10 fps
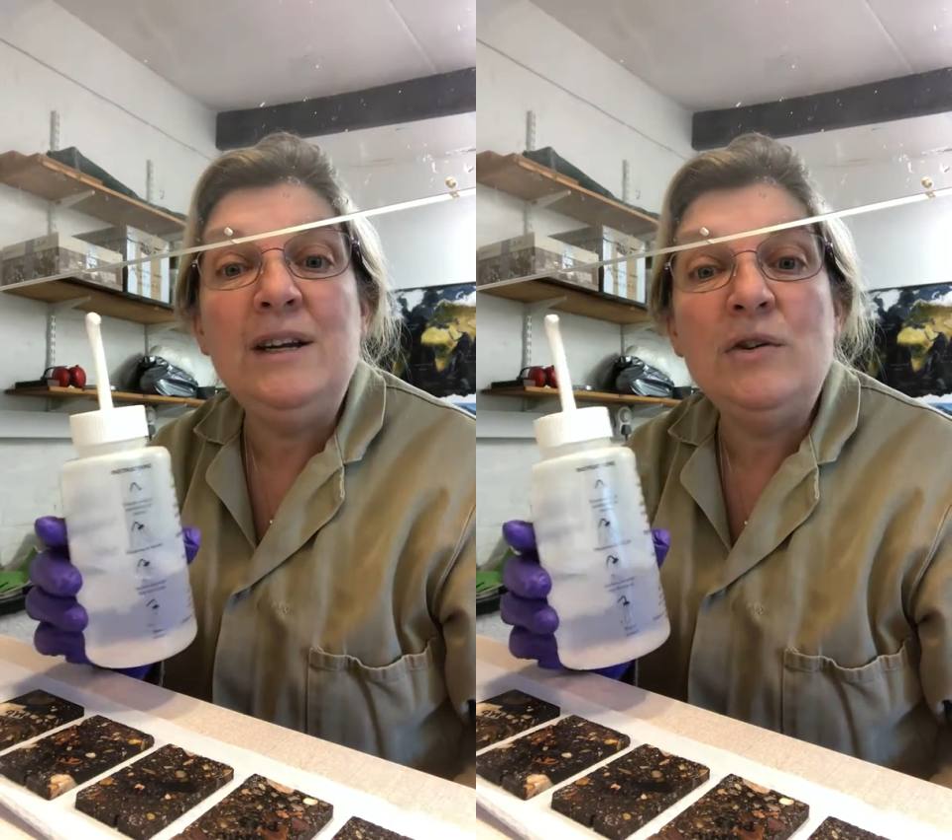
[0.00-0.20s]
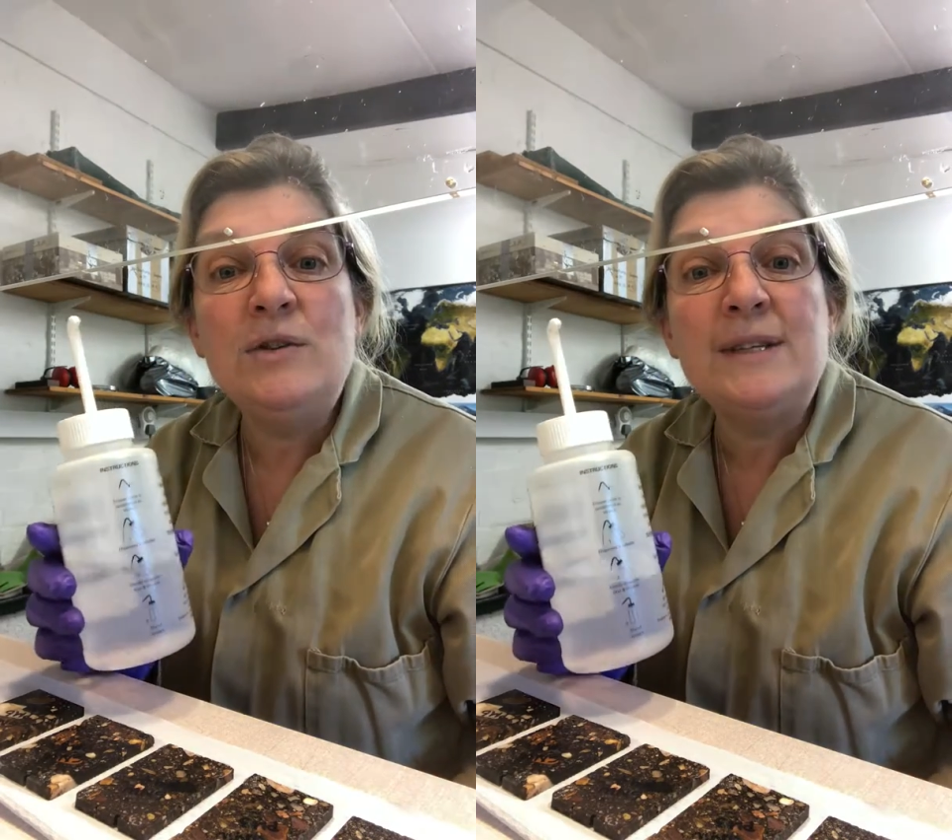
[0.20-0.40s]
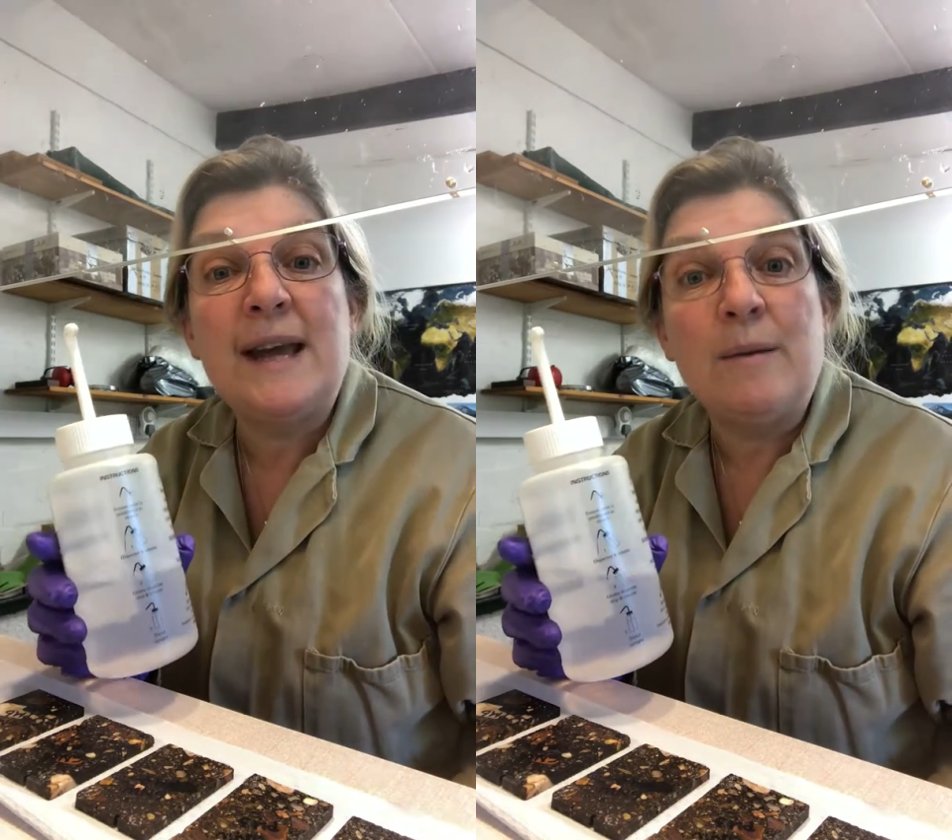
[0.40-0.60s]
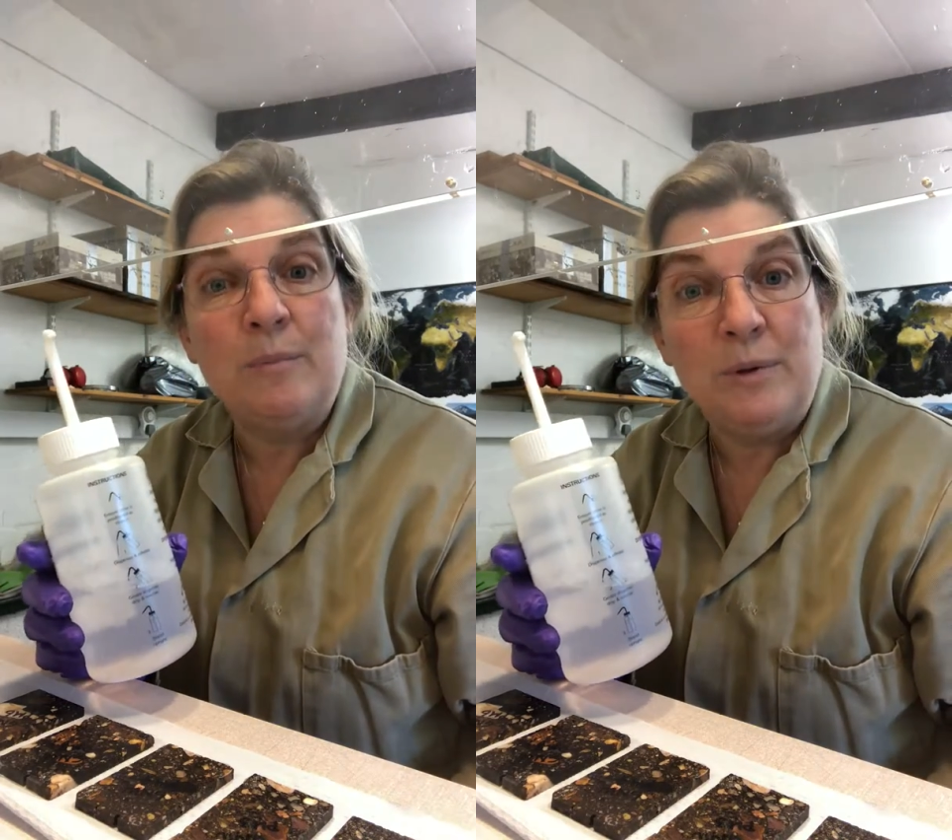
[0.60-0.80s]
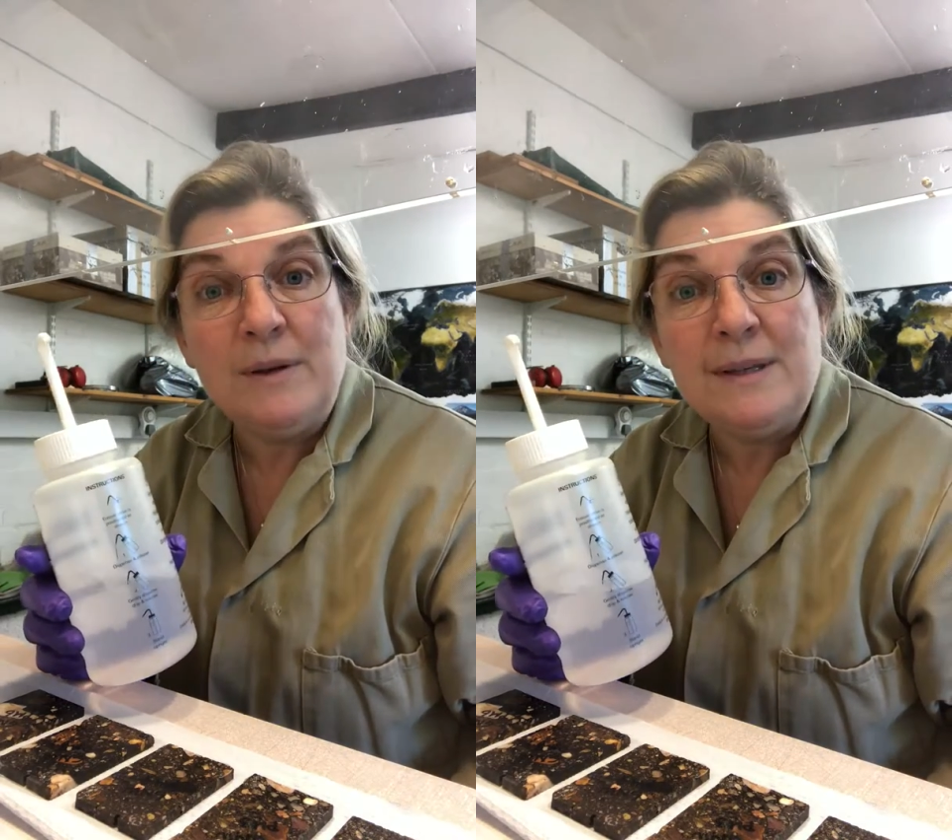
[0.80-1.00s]
your
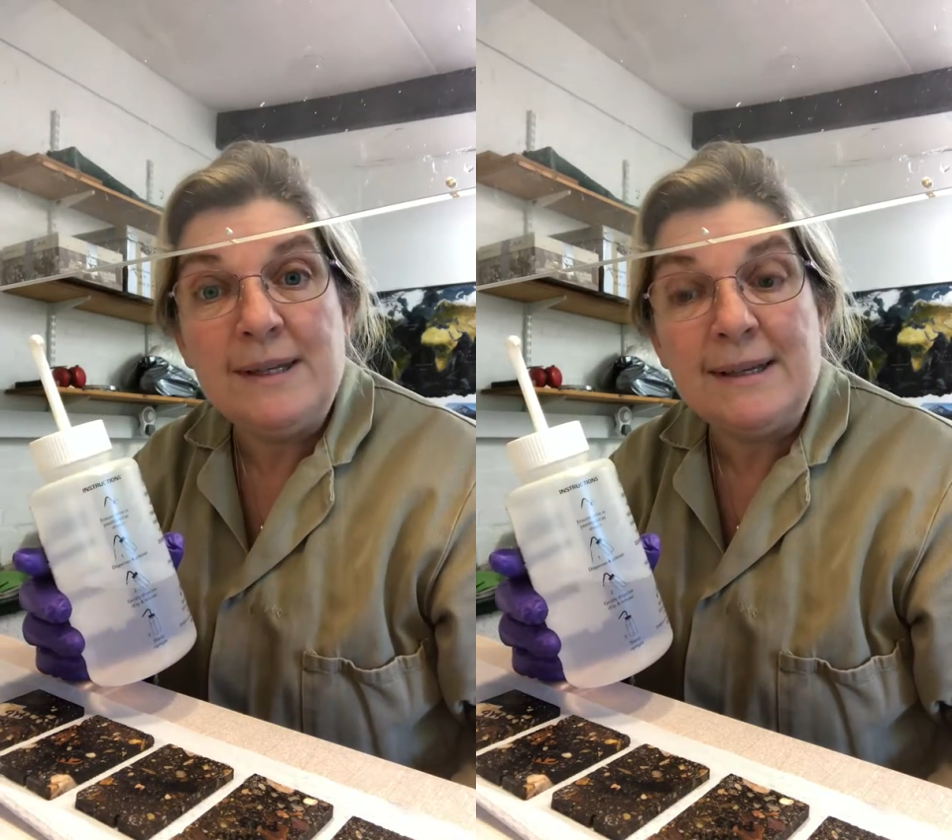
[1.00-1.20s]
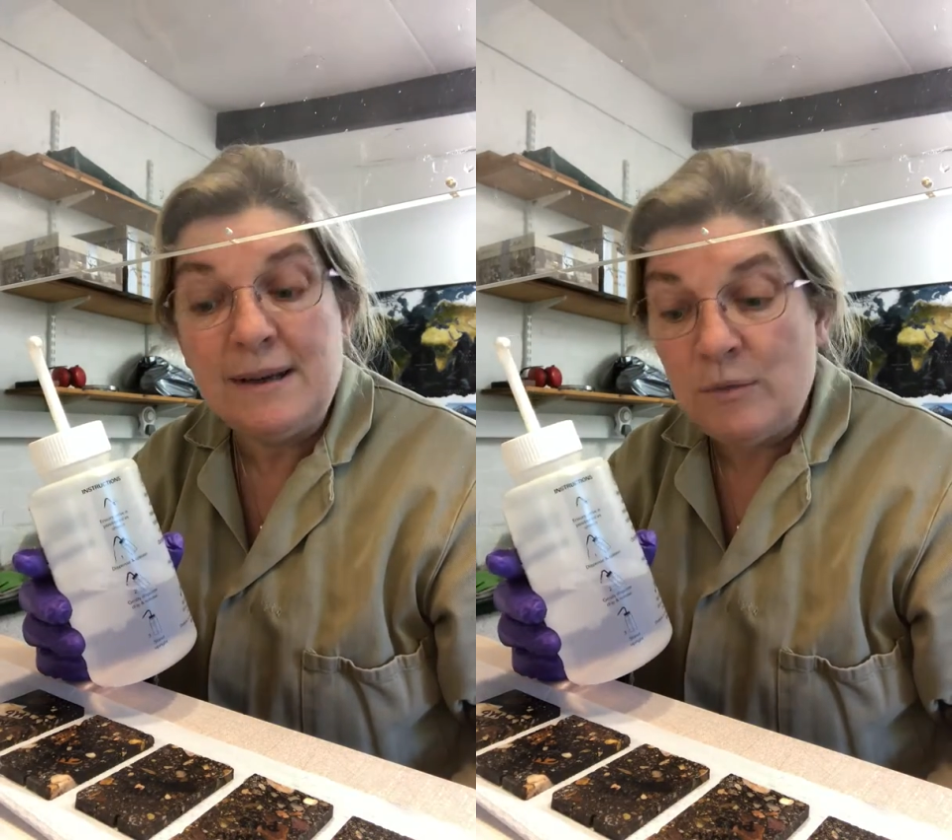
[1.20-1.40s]
samples